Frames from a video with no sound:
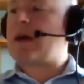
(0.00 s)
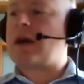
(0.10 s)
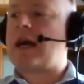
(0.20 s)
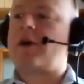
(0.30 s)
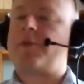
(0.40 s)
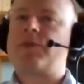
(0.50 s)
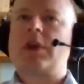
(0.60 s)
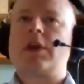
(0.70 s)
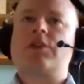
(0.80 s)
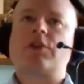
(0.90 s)
about how
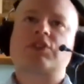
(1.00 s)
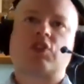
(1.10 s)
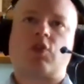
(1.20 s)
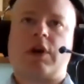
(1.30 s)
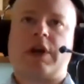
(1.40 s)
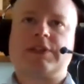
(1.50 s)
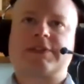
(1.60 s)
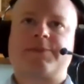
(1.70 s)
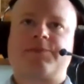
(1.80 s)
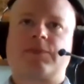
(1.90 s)
those
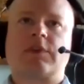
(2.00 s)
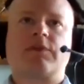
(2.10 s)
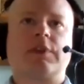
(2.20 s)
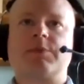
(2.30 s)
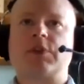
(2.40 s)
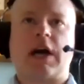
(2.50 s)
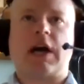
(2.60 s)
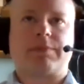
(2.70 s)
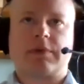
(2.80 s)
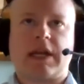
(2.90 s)
toys, for them to
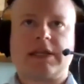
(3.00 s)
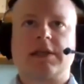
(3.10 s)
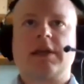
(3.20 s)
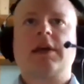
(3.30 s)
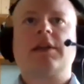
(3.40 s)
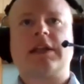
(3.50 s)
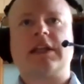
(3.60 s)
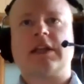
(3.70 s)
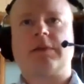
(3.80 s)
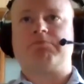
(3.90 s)
operate, they
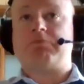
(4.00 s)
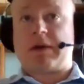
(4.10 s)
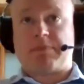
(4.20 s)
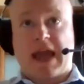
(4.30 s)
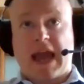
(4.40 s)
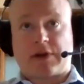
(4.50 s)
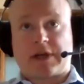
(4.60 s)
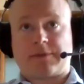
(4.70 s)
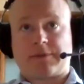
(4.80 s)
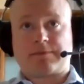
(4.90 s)
need a
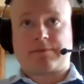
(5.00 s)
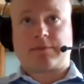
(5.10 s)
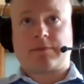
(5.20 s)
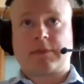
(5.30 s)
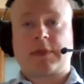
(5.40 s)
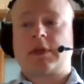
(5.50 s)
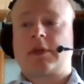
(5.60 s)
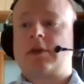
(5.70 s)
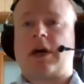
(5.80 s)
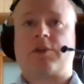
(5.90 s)
battery.
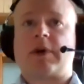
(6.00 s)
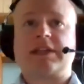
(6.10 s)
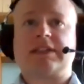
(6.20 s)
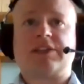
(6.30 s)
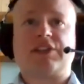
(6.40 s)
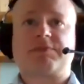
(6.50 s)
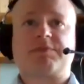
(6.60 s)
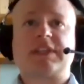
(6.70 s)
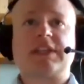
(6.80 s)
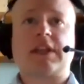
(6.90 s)
Otherwise, they
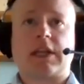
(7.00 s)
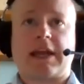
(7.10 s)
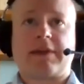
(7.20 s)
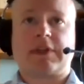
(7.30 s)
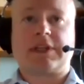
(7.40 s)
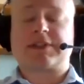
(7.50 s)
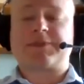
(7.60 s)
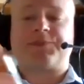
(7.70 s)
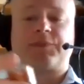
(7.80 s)
just sit there lifeless.